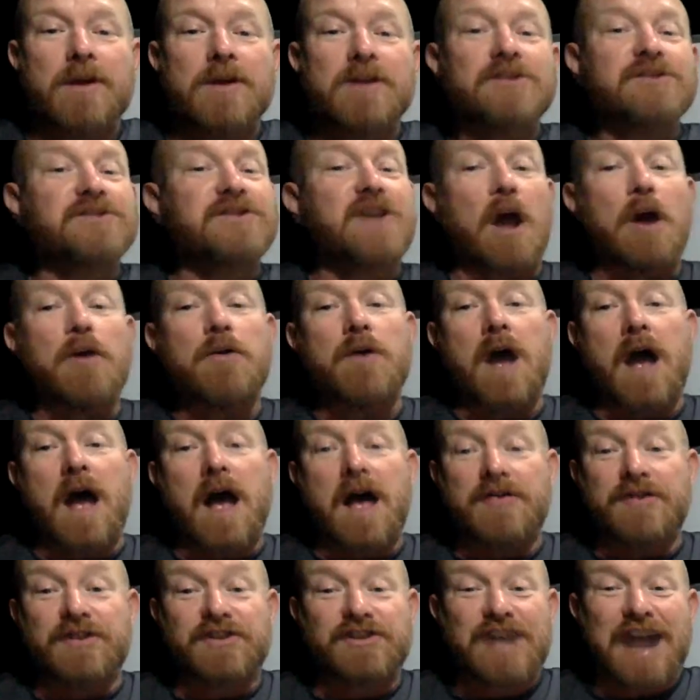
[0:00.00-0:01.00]
So
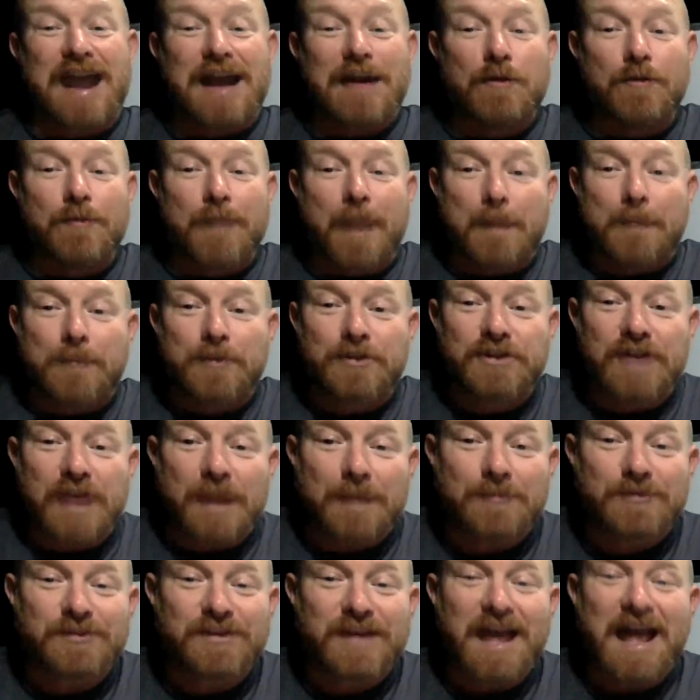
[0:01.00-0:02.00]
the channel
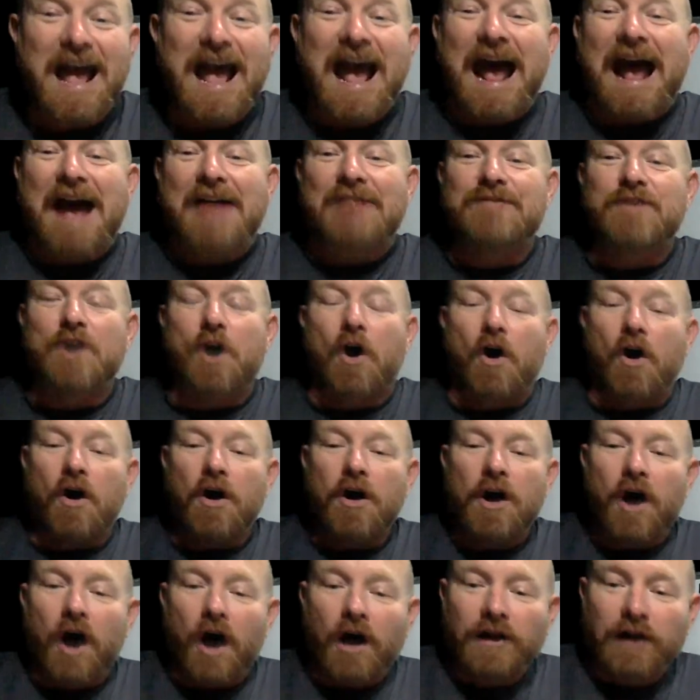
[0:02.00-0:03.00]
memberships have got
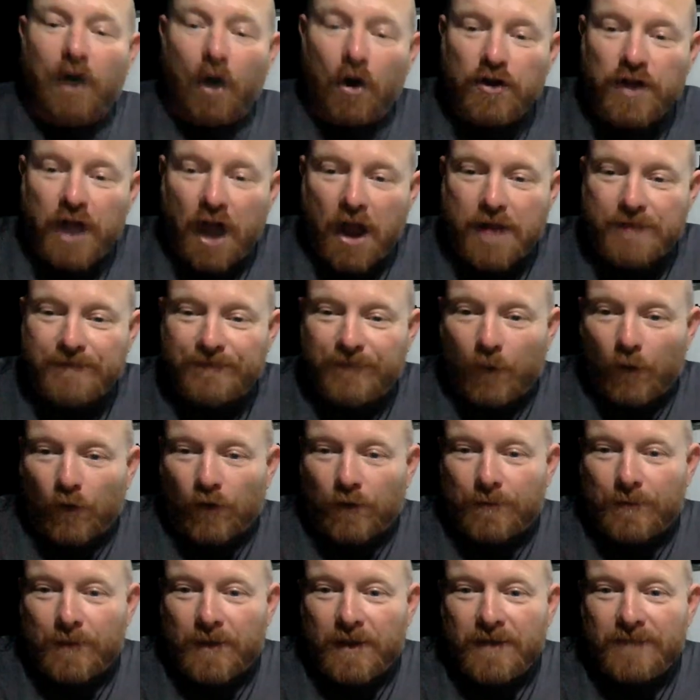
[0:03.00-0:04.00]
a lot going for
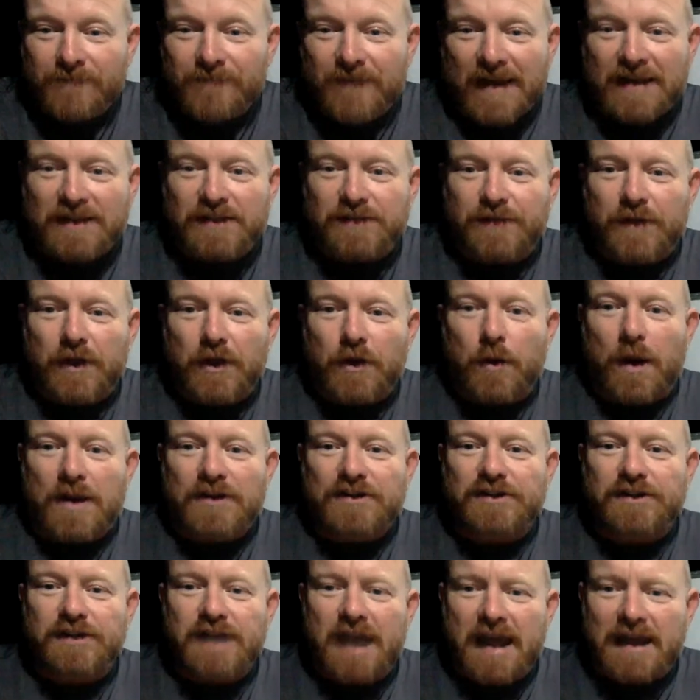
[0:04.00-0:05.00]
them. Thanks for your
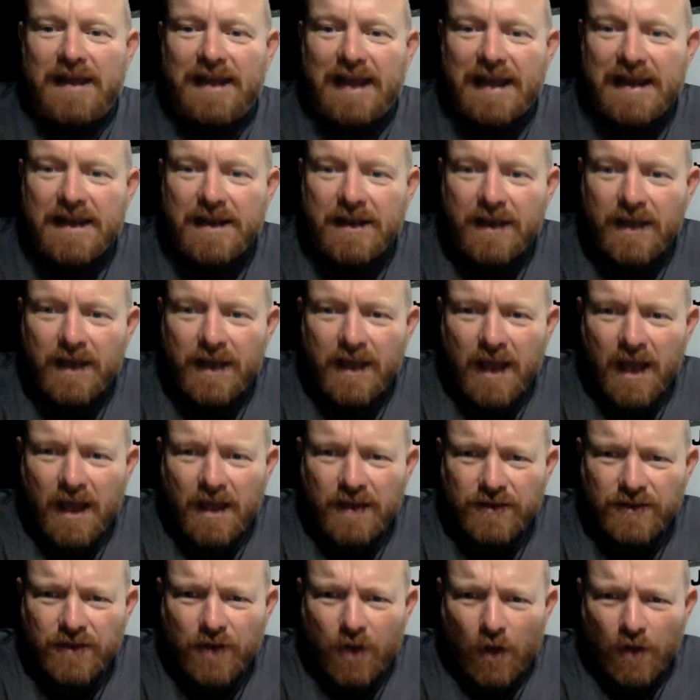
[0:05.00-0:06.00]
question there, Lee.
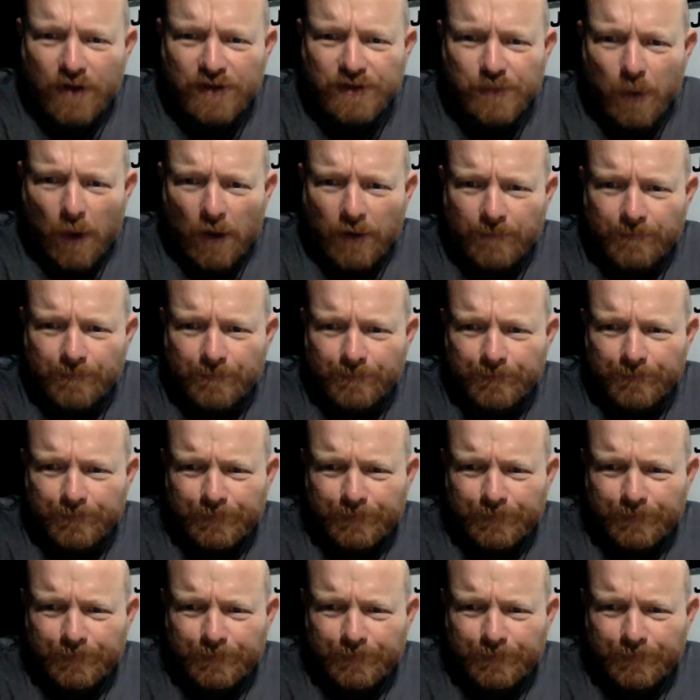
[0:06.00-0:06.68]
Nice one.